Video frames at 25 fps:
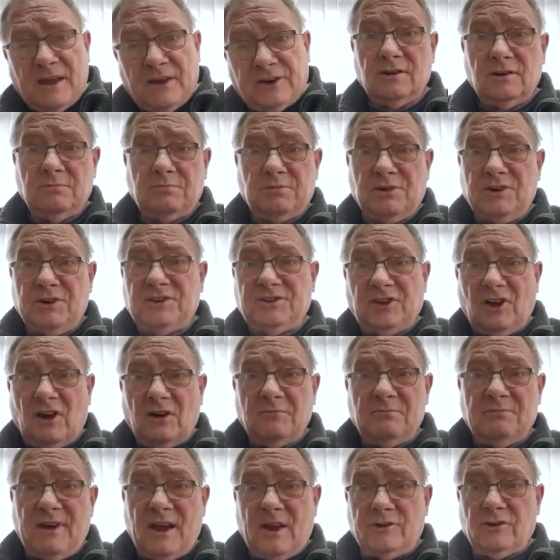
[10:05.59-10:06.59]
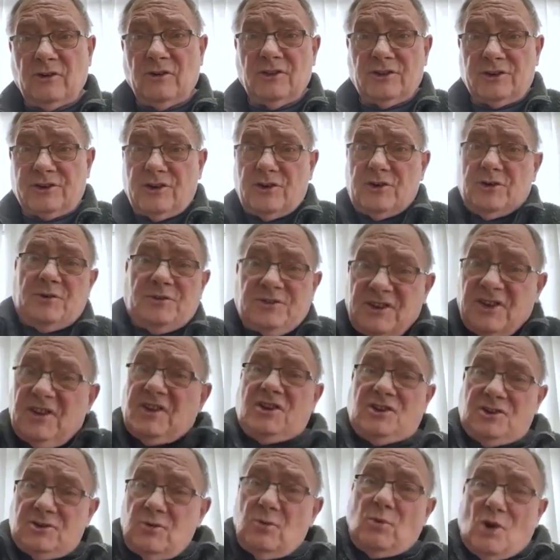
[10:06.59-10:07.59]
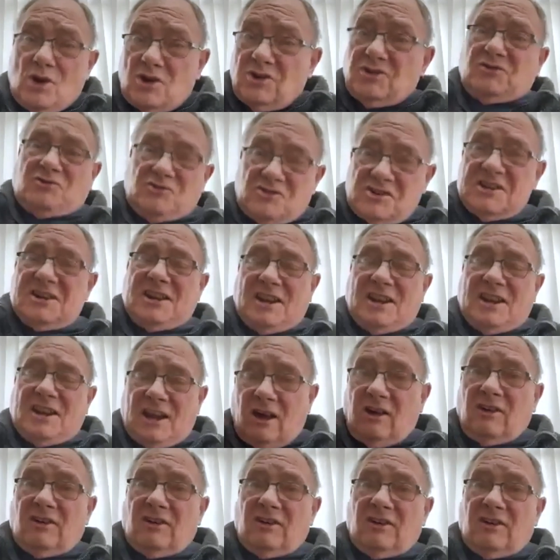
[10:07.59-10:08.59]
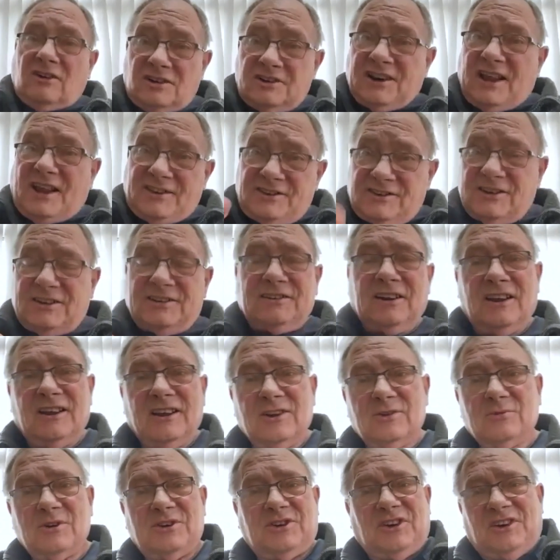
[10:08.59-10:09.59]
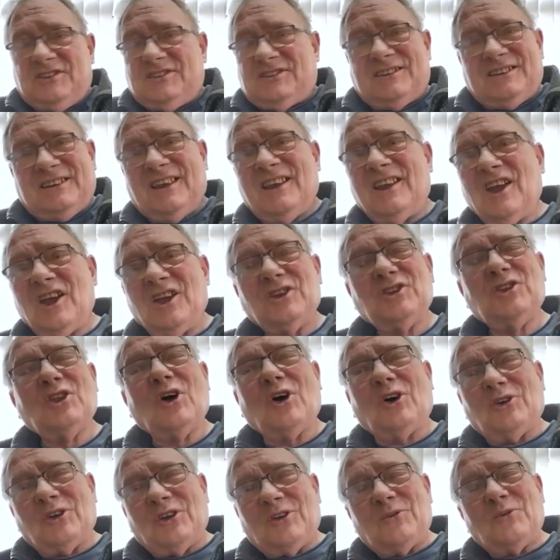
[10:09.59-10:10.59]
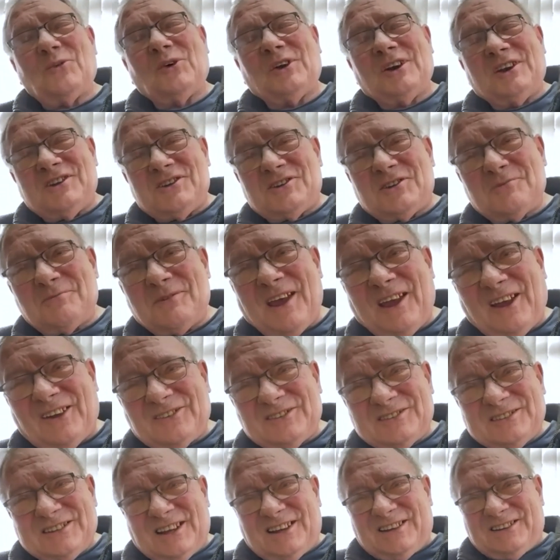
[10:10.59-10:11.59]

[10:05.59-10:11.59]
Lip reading: You put your diamond powder on the grooves and then you worked really hard at it, which is not what it's about.